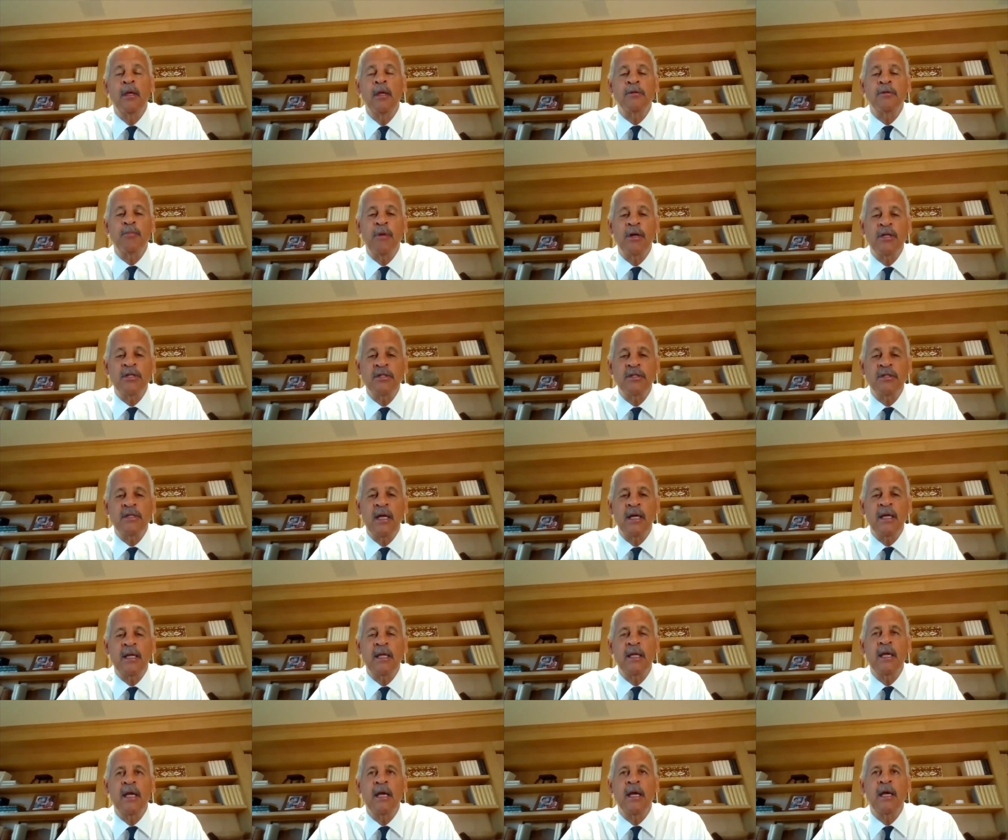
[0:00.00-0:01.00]
as much as
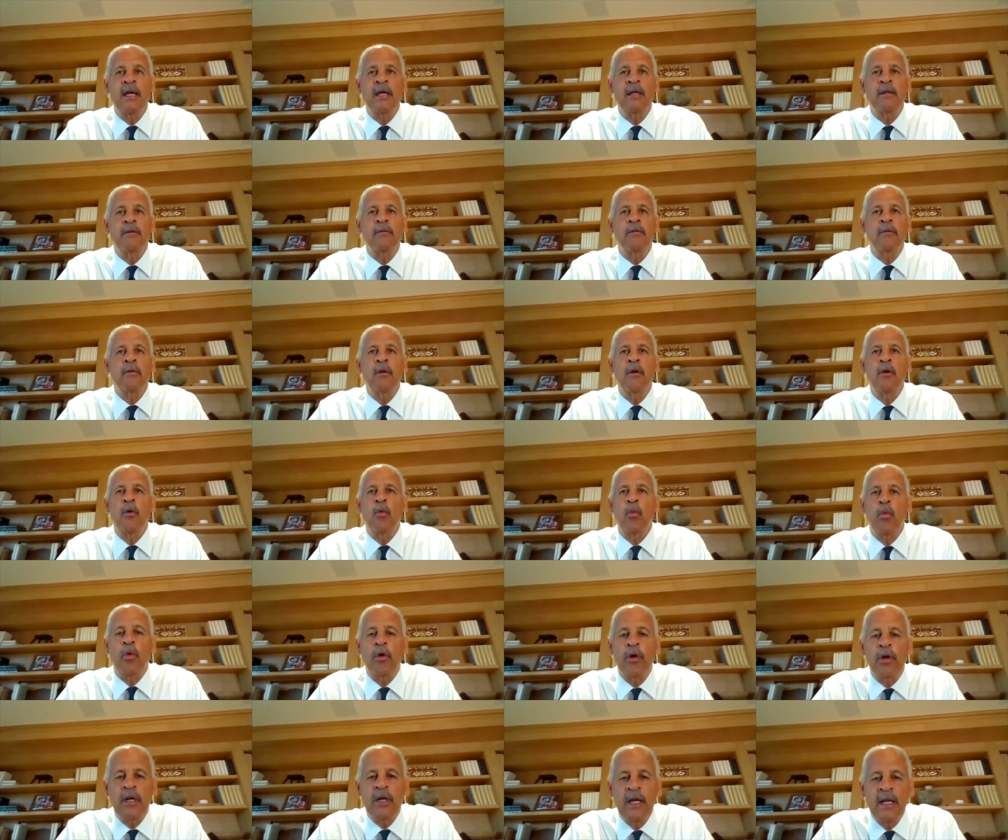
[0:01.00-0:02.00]
I can,
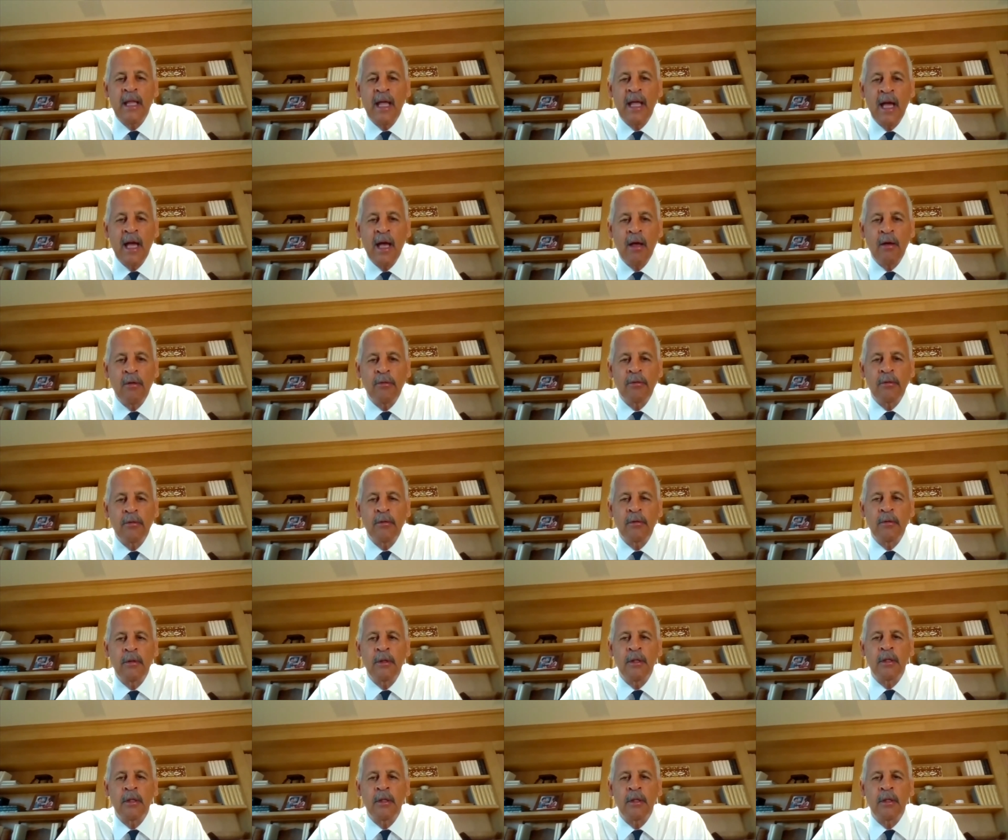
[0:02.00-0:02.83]
working out.